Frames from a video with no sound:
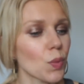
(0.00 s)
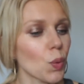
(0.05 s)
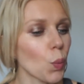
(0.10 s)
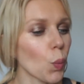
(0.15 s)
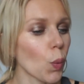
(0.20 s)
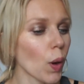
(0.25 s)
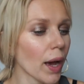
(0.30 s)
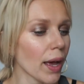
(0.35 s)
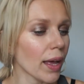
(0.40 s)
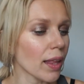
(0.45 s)

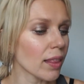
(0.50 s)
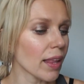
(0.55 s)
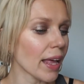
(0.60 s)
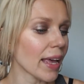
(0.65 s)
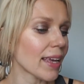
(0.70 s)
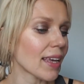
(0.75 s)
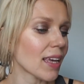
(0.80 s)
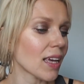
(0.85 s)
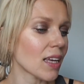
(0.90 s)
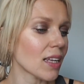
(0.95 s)
why I
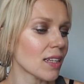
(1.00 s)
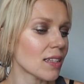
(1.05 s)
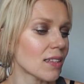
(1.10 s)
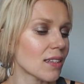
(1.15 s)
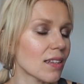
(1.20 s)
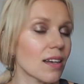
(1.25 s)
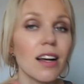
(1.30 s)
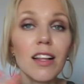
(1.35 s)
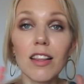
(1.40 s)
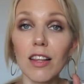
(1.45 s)
like it,
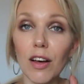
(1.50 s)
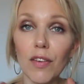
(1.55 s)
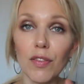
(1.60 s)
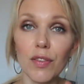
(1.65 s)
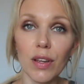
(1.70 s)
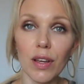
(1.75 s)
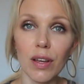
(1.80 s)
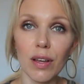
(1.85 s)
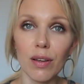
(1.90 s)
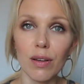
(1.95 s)
I love
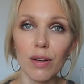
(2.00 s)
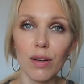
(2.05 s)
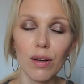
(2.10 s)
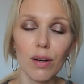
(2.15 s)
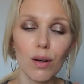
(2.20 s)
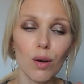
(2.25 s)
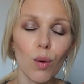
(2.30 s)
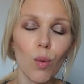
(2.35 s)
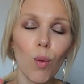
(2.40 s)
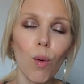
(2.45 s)
the
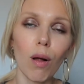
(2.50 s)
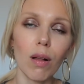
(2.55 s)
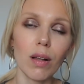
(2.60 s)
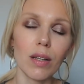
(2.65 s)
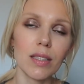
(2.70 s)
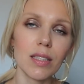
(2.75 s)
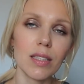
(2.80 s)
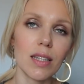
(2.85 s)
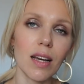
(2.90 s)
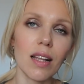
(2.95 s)

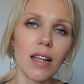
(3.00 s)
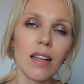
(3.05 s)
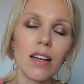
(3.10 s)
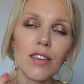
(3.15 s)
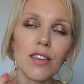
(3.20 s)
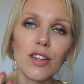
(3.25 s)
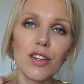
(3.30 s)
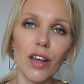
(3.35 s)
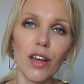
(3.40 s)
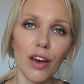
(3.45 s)
quality, I
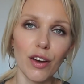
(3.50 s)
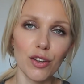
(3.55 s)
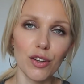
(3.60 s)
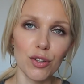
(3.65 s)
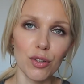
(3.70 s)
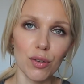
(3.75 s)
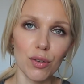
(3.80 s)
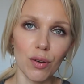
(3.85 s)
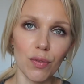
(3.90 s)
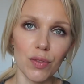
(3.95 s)
like the
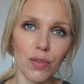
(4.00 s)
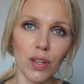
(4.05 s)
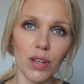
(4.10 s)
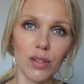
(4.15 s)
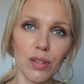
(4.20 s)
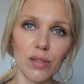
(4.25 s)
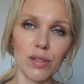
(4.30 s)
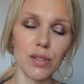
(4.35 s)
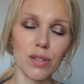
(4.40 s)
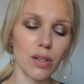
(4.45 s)
texture of
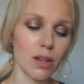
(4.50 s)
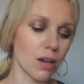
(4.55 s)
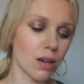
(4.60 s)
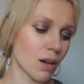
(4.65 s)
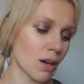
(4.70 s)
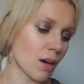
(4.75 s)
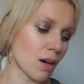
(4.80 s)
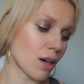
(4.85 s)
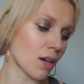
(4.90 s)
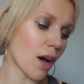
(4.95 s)
this
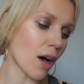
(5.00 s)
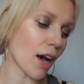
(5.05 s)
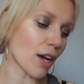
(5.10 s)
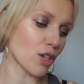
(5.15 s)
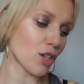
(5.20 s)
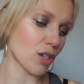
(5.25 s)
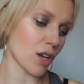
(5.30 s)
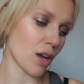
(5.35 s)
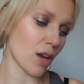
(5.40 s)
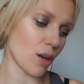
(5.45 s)
uh,
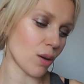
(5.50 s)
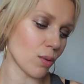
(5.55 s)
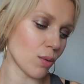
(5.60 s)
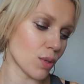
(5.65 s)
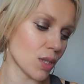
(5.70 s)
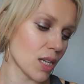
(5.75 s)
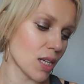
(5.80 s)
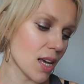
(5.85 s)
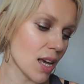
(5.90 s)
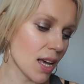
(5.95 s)

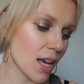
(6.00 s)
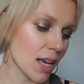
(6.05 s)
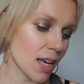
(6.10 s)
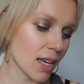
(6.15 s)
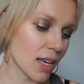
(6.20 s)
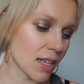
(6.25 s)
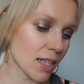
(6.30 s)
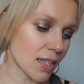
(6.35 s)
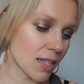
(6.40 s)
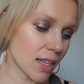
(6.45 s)
eyeshadows.
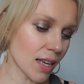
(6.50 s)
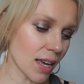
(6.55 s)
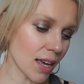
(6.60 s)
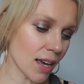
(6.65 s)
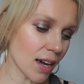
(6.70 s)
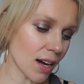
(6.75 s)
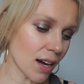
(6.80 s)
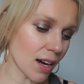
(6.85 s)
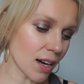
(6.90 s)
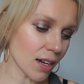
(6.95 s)
They
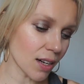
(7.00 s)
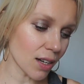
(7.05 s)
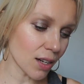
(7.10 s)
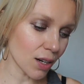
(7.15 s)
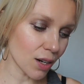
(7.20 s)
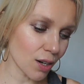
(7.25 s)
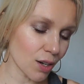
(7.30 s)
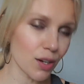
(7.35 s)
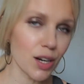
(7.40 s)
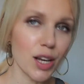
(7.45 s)
are
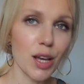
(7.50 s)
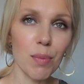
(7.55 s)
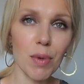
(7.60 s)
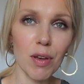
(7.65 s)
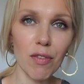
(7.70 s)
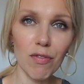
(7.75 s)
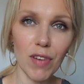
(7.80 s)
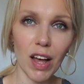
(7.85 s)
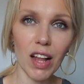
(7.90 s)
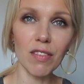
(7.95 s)
creamy,
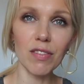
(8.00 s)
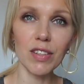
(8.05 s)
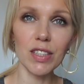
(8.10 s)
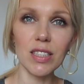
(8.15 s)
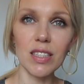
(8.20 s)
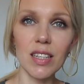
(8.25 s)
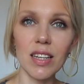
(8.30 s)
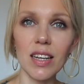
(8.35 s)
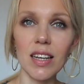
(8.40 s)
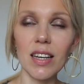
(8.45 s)

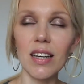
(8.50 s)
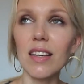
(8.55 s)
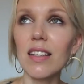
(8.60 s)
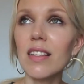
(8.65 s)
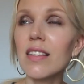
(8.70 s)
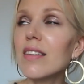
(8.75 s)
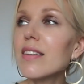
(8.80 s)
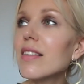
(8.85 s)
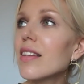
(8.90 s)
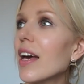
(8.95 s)
velvety,
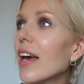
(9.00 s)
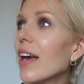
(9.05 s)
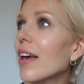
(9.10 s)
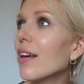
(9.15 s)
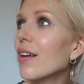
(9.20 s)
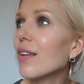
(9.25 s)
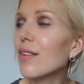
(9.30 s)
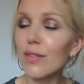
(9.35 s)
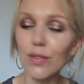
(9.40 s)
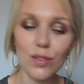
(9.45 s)

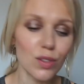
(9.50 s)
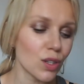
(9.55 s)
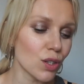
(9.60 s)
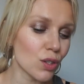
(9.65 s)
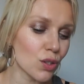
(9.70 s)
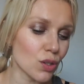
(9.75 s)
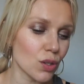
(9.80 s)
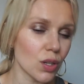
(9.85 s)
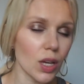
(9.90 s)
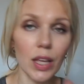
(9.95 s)
they,
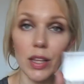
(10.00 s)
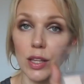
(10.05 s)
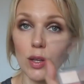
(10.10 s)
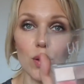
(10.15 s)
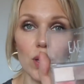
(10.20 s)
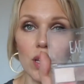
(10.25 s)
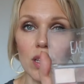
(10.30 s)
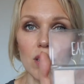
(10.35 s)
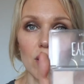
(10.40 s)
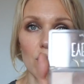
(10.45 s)
they, and you
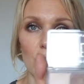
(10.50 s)
can